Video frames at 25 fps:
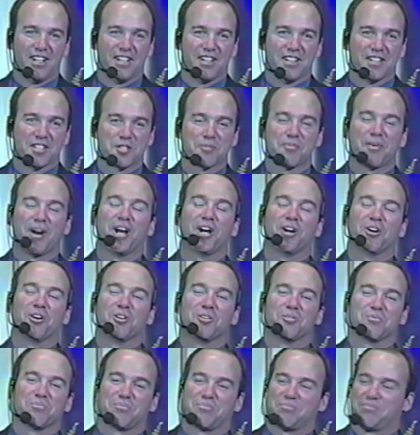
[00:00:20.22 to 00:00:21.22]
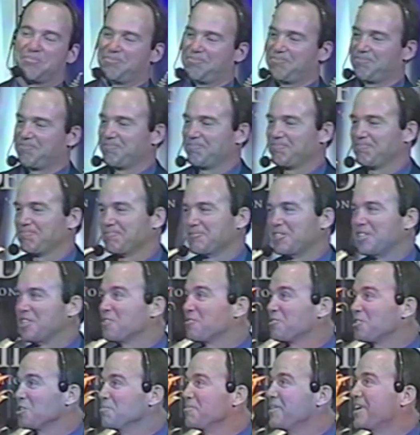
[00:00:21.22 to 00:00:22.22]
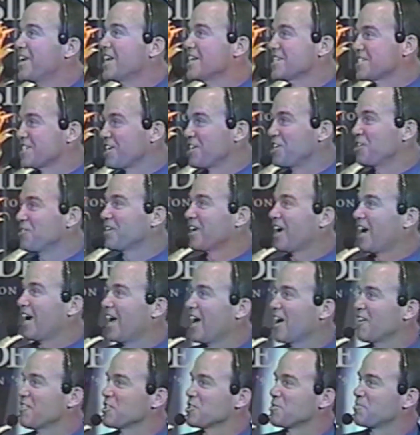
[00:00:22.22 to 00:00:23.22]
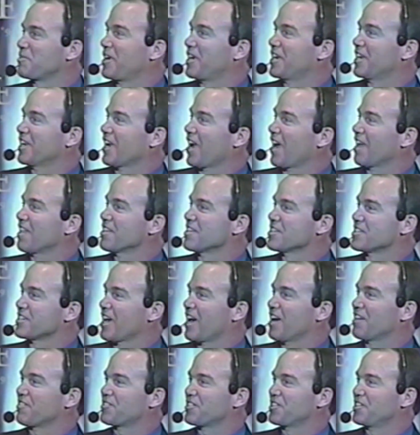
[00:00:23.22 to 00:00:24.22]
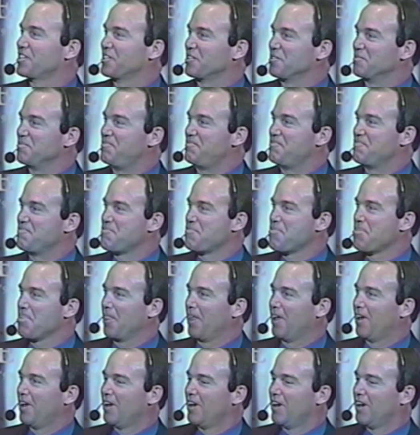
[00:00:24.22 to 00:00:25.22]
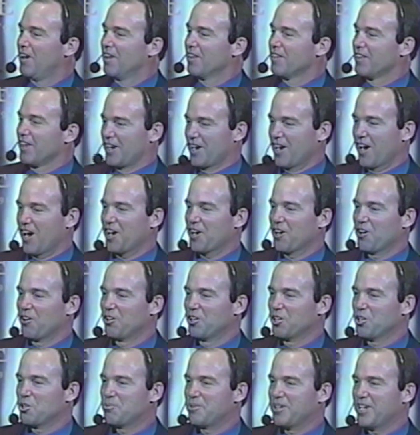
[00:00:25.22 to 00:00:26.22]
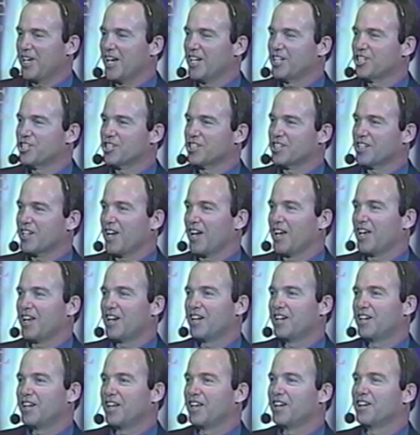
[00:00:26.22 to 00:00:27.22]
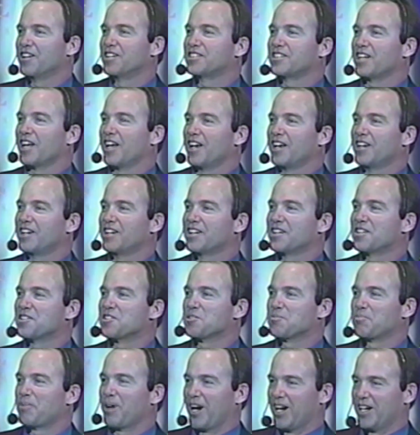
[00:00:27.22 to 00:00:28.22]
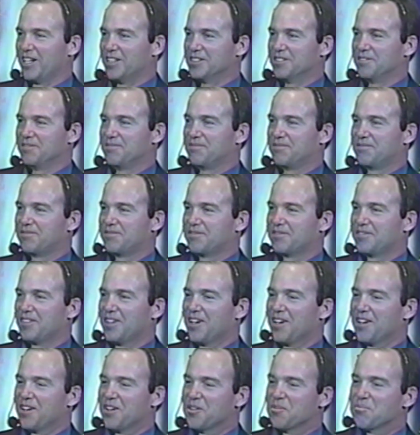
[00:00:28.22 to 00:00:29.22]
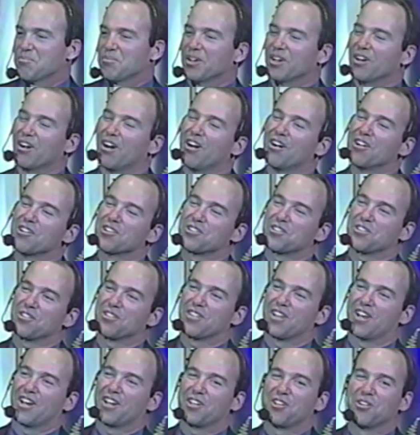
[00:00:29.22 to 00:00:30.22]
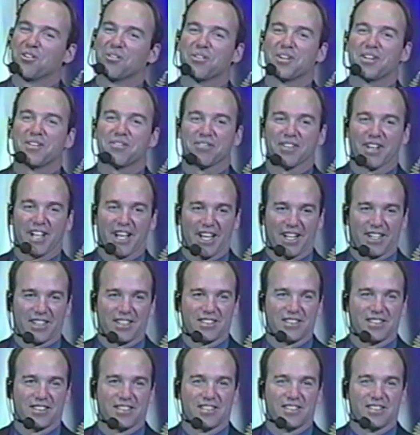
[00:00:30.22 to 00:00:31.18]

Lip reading: It's my hope in the few minutes that you and I have to spend together this afternoon that not only you'll be educated, entertained, and inspired, but also that you'll reflect.